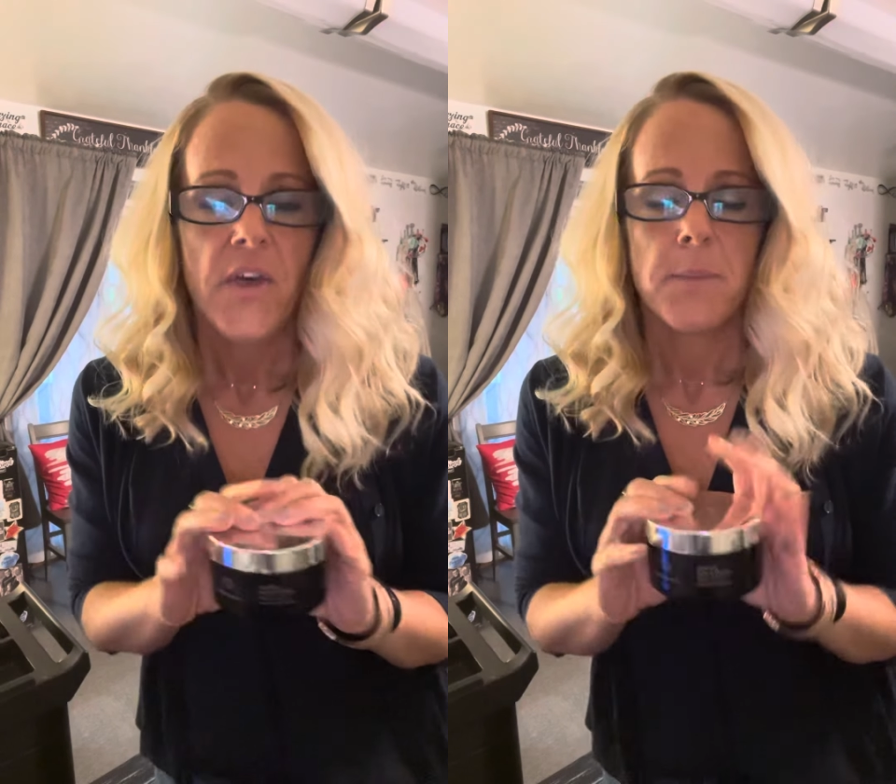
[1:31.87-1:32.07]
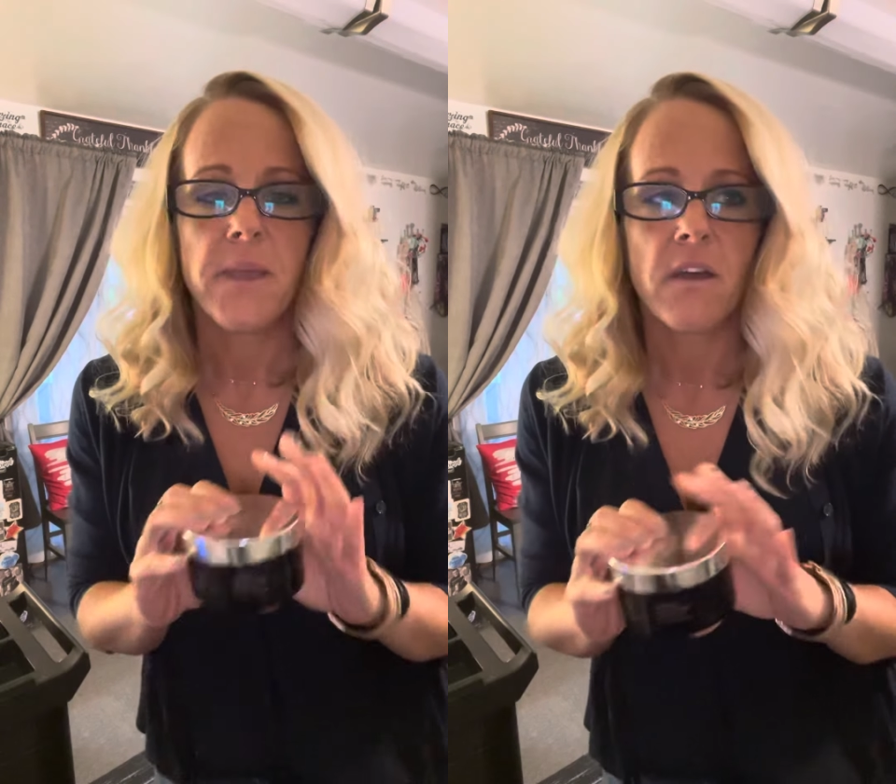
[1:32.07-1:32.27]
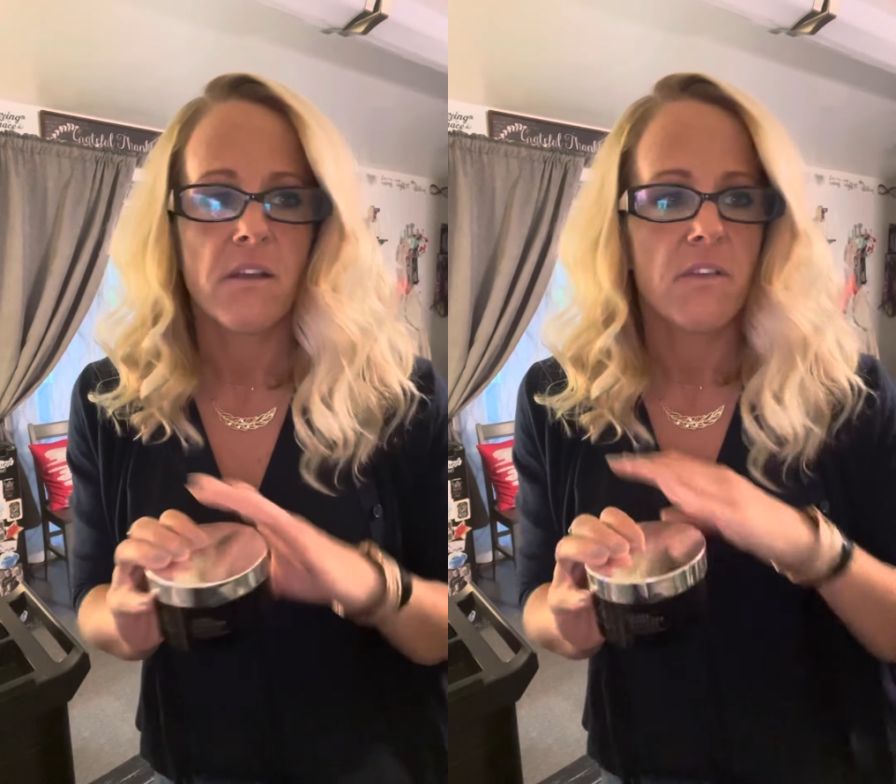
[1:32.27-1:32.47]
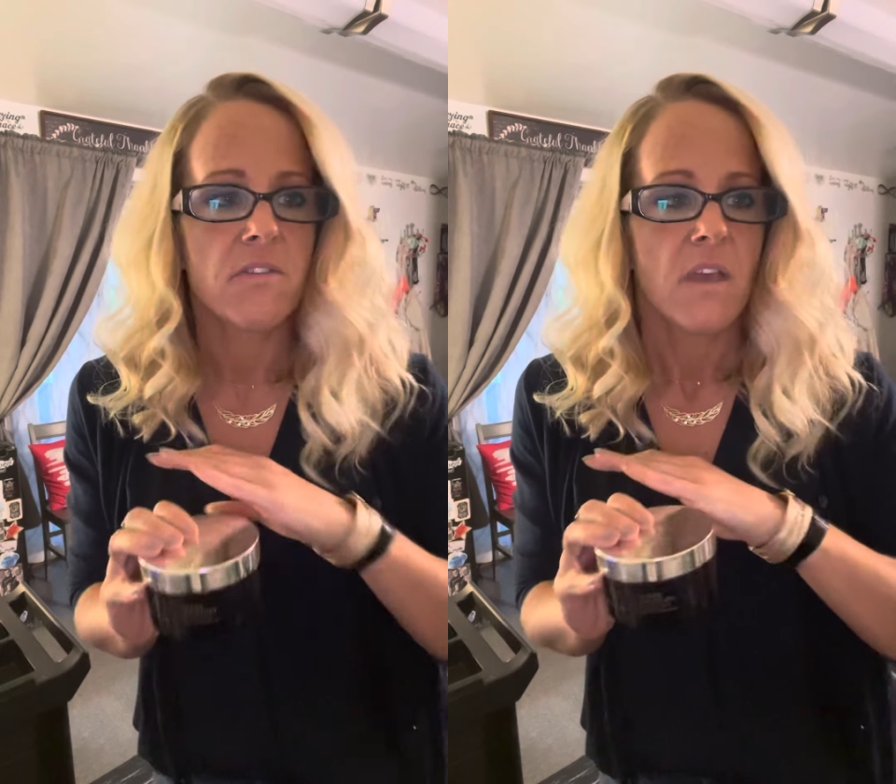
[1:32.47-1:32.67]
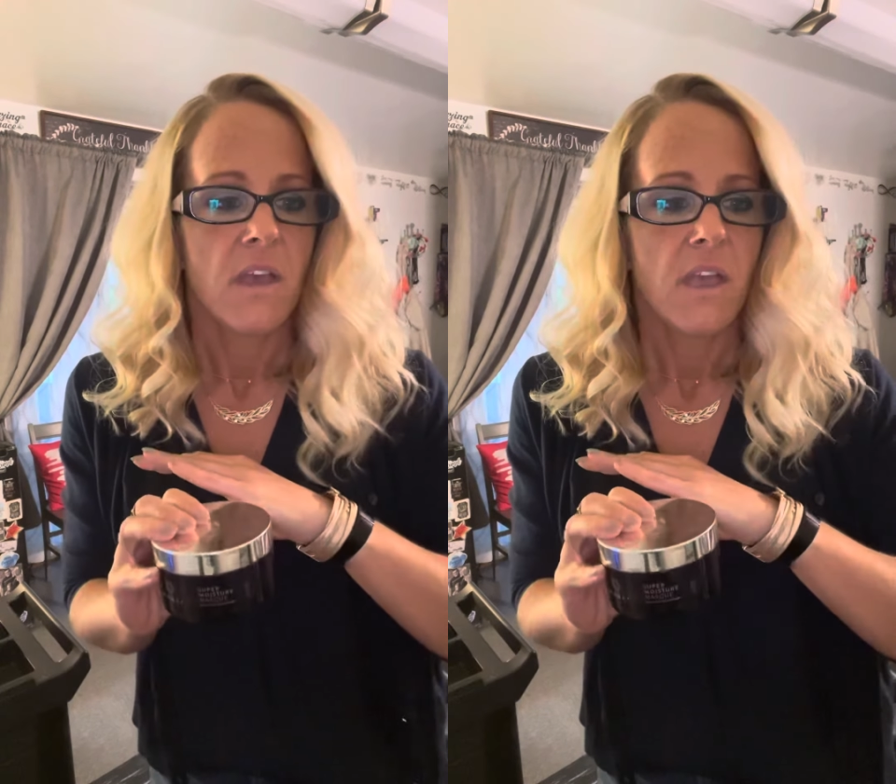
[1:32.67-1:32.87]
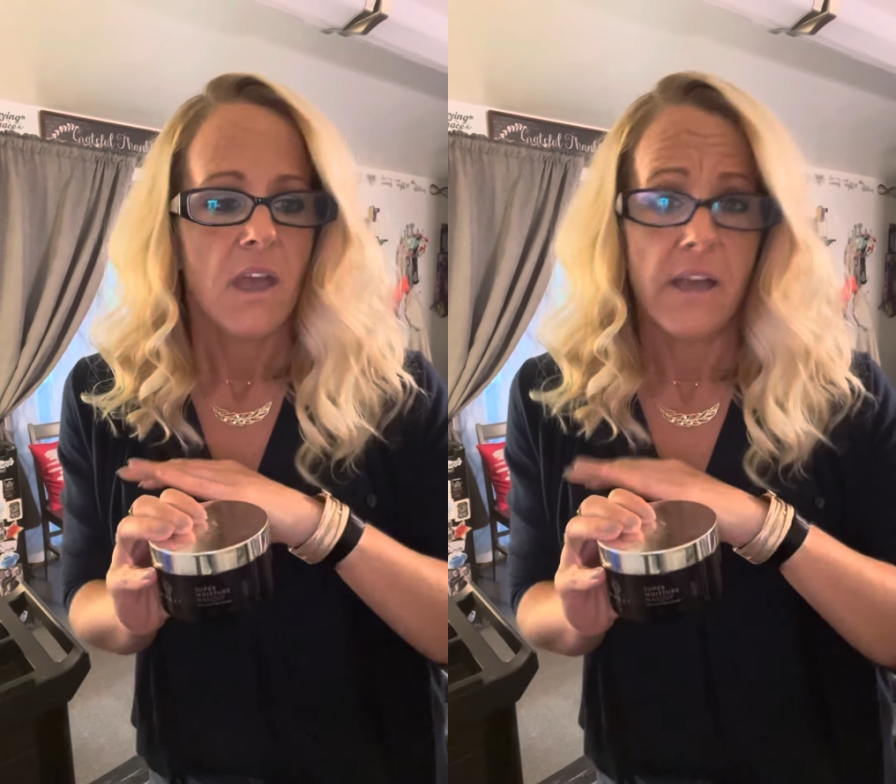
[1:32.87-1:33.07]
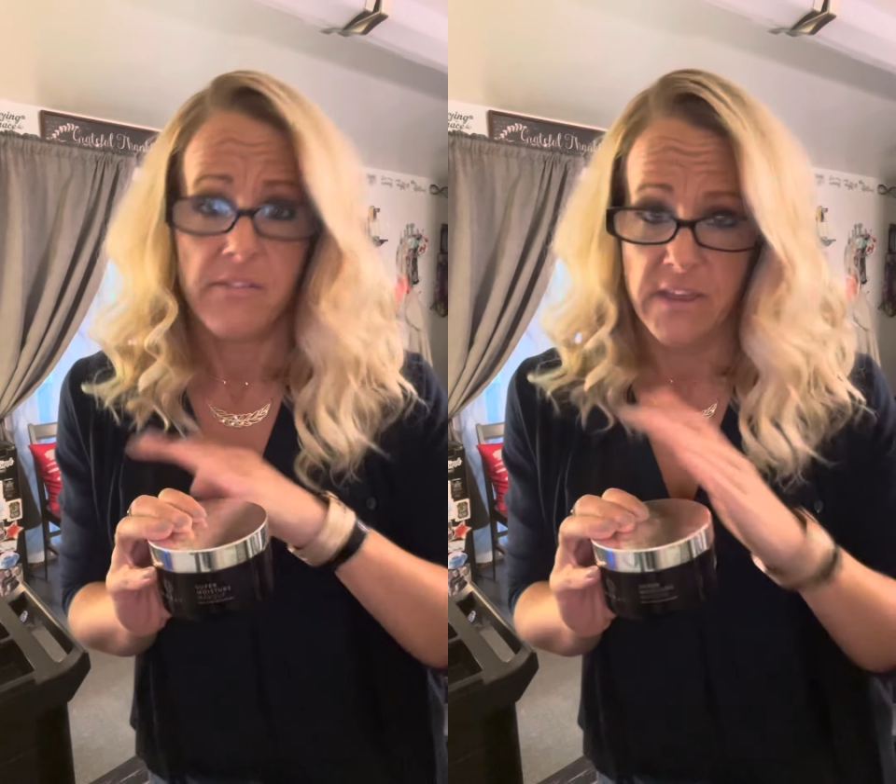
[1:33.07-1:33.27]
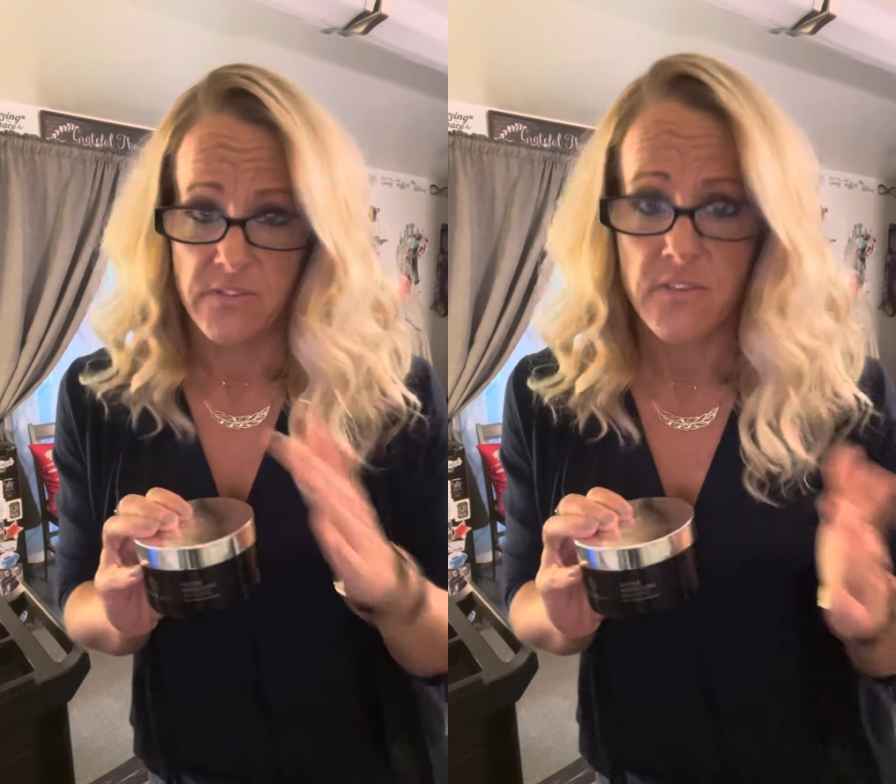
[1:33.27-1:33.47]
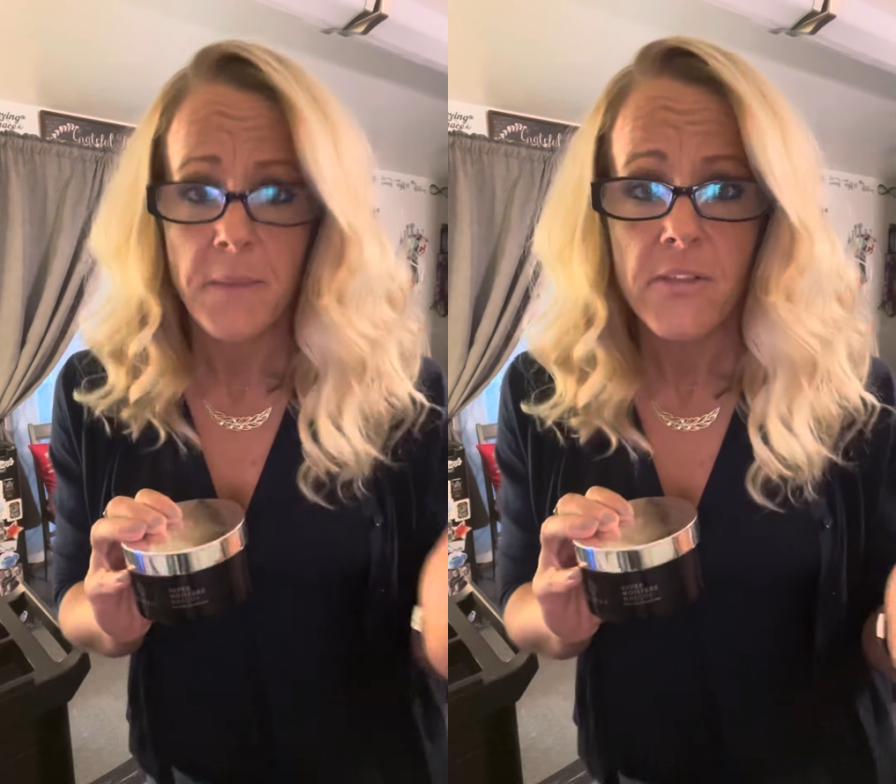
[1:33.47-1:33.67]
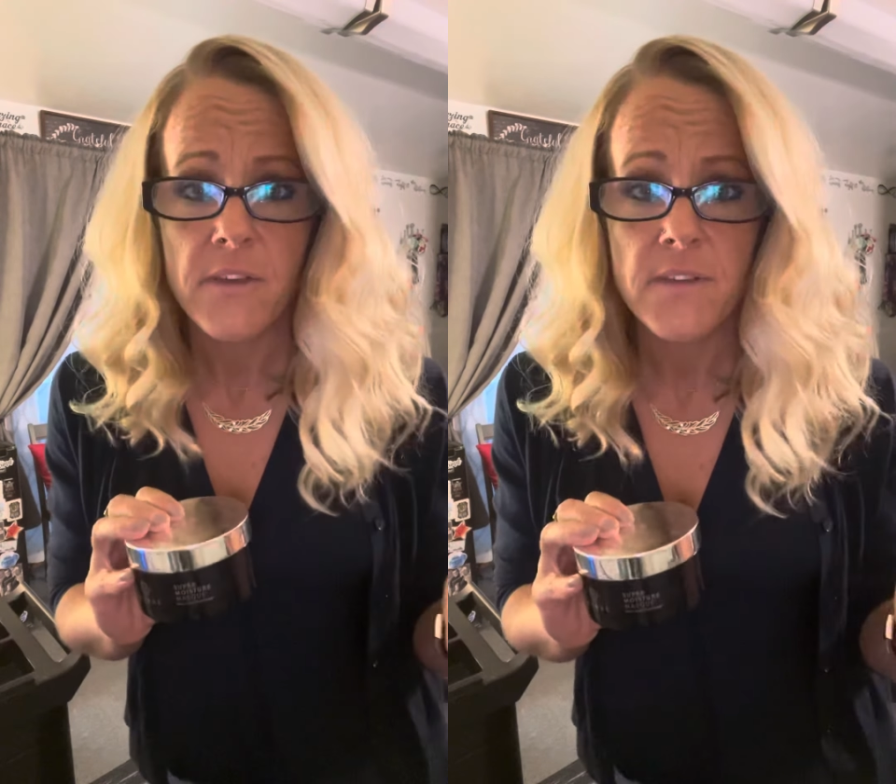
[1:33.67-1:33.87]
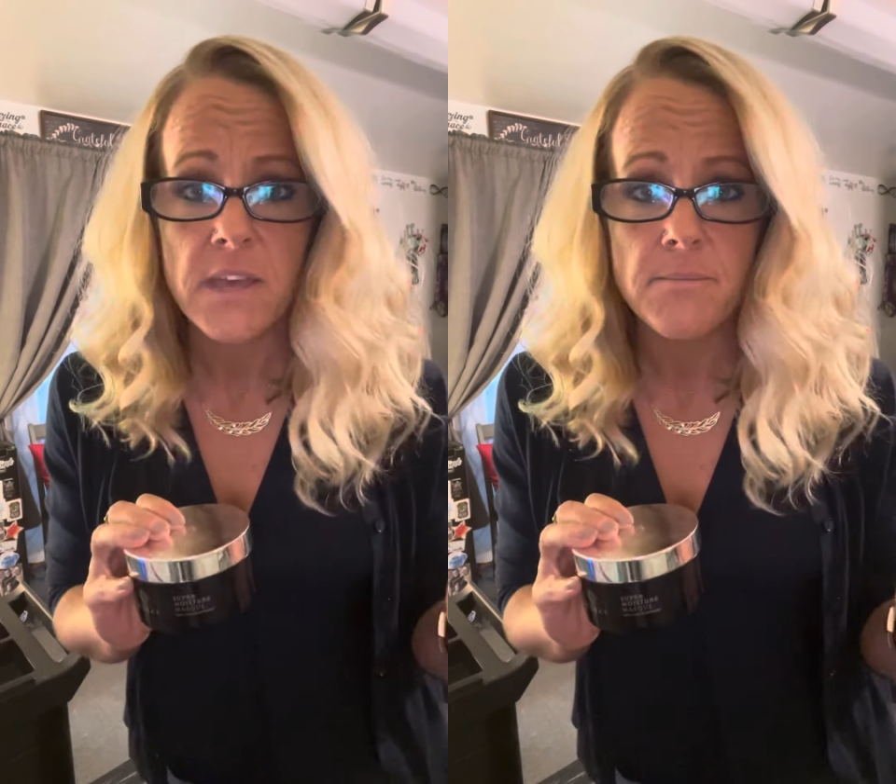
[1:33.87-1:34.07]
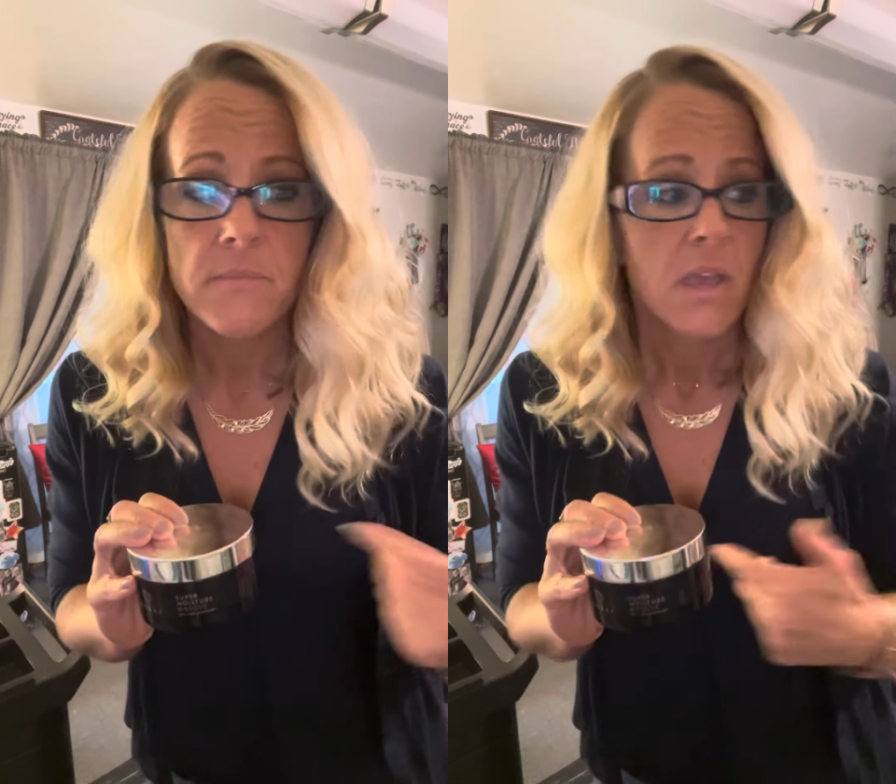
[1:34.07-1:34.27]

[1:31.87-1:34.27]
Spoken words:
because I like the smell of it.